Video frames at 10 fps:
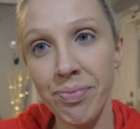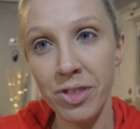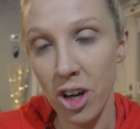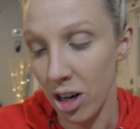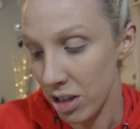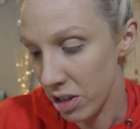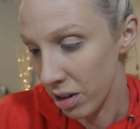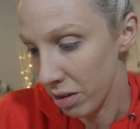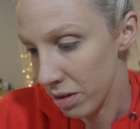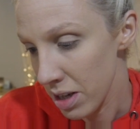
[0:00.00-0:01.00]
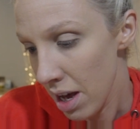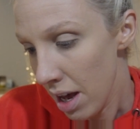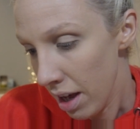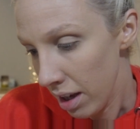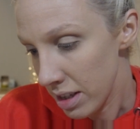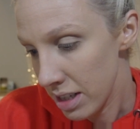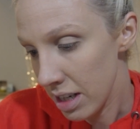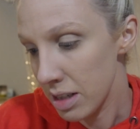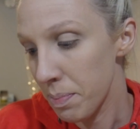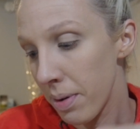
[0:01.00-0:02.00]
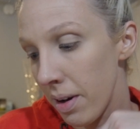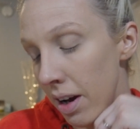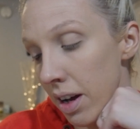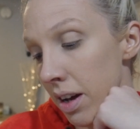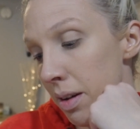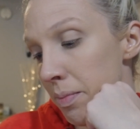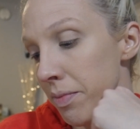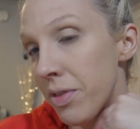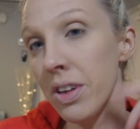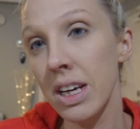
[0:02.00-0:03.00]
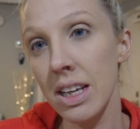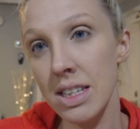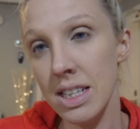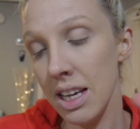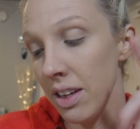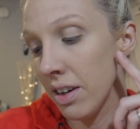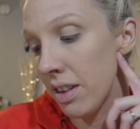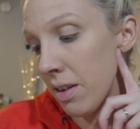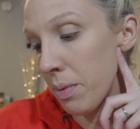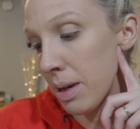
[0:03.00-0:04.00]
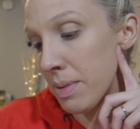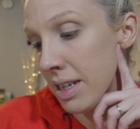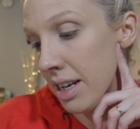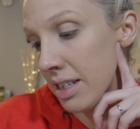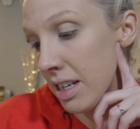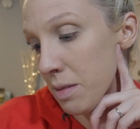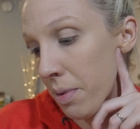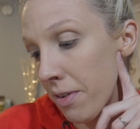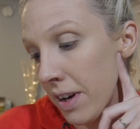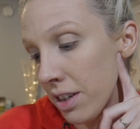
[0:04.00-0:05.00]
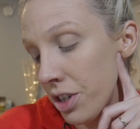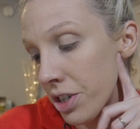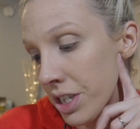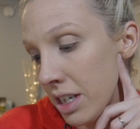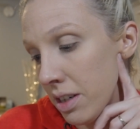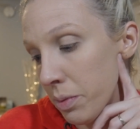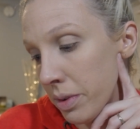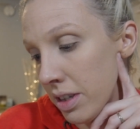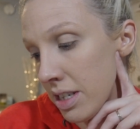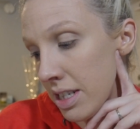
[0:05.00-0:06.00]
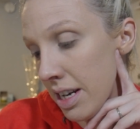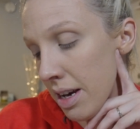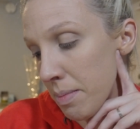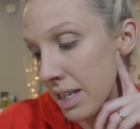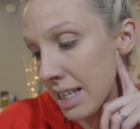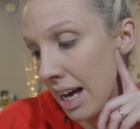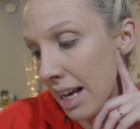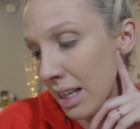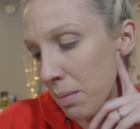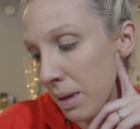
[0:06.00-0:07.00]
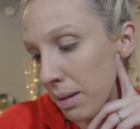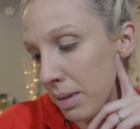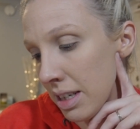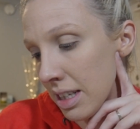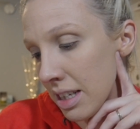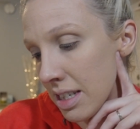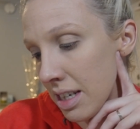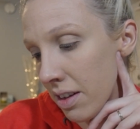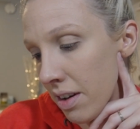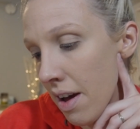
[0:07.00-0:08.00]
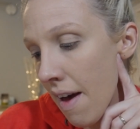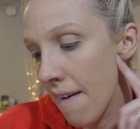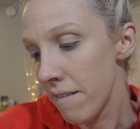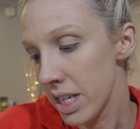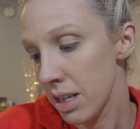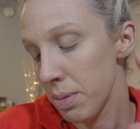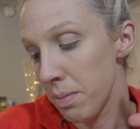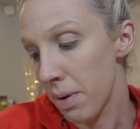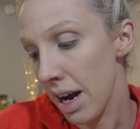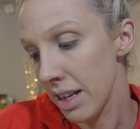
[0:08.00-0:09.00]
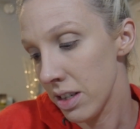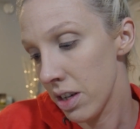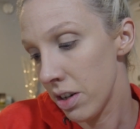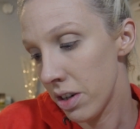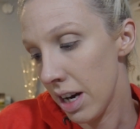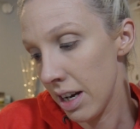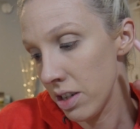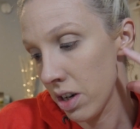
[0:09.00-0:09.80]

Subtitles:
dark circles. It says for the concealer, the website says, perfect your skin in one step. This highly pigmented concealer visibly brightens under eye